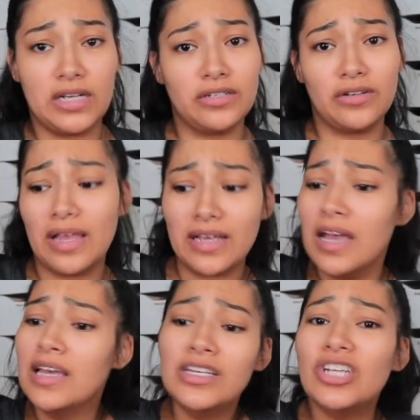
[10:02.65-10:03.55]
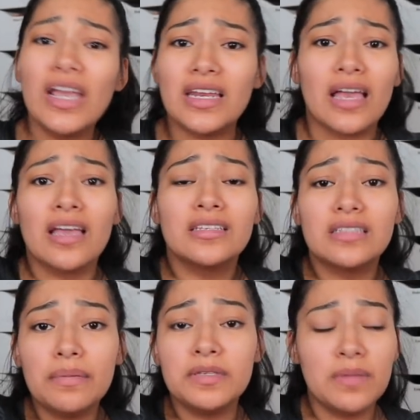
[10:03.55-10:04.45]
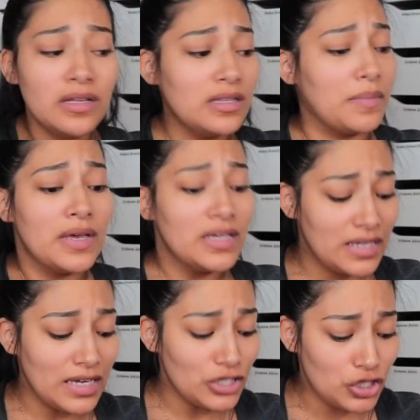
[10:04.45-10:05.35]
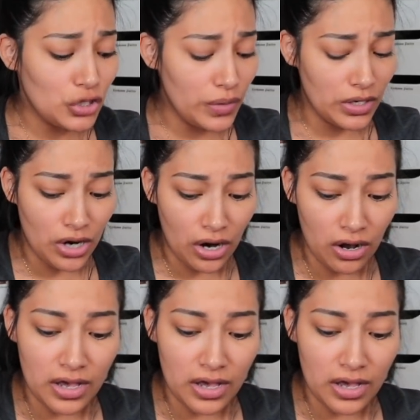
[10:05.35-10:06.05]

You guys are like, Jade, stop smelling them. Get to it, girl.